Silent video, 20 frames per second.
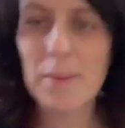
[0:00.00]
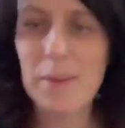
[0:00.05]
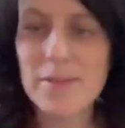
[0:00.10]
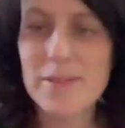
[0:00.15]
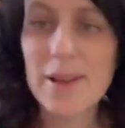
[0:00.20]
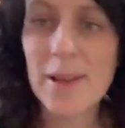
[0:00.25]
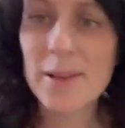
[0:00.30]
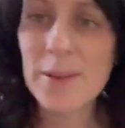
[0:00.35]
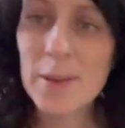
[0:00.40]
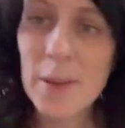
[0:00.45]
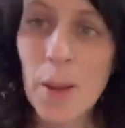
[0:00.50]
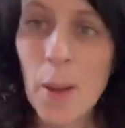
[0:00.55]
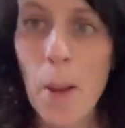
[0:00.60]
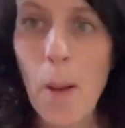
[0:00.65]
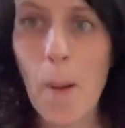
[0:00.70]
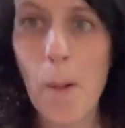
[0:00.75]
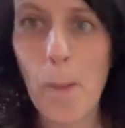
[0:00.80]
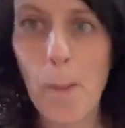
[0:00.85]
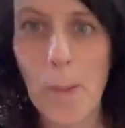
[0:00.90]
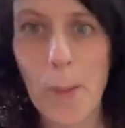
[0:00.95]
we've done
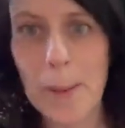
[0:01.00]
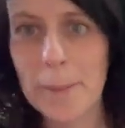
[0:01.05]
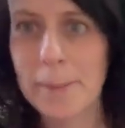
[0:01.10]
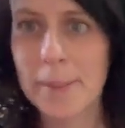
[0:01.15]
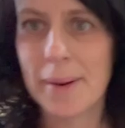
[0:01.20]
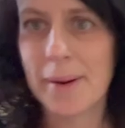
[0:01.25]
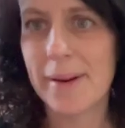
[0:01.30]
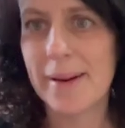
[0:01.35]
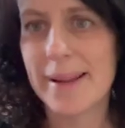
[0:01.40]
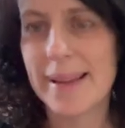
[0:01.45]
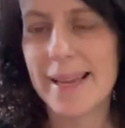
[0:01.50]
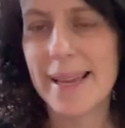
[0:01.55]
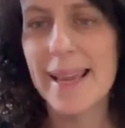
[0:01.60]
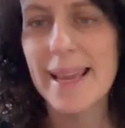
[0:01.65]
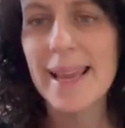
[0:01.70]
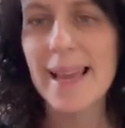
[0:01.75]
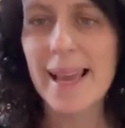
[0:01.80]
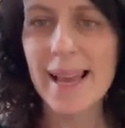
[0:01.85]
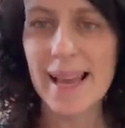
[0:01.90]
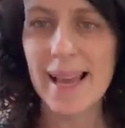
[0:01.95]
one
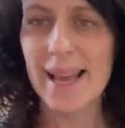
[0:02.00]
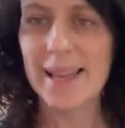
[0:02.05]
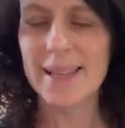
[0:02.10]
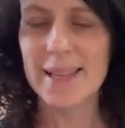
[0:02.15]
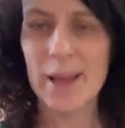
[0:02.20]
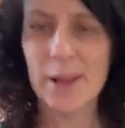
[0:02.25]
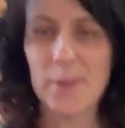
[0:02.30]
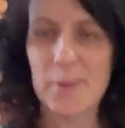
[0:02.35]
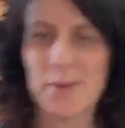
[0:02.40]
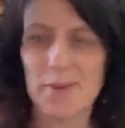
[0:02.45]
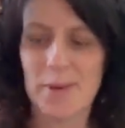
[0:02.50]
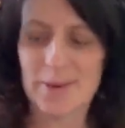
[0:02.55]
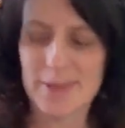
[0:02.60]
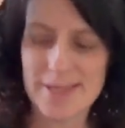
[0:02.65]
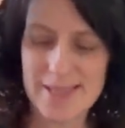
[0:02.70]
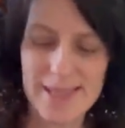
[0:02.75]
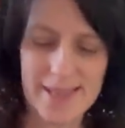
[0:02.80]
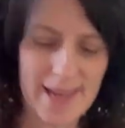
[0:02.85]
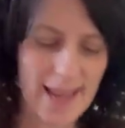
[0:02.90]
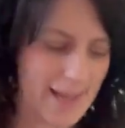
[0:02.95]
party, and now we're on to
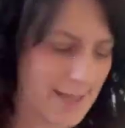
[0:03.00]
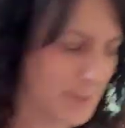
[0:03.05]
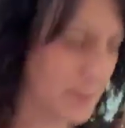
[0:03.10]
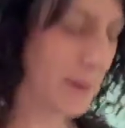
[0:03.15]
the next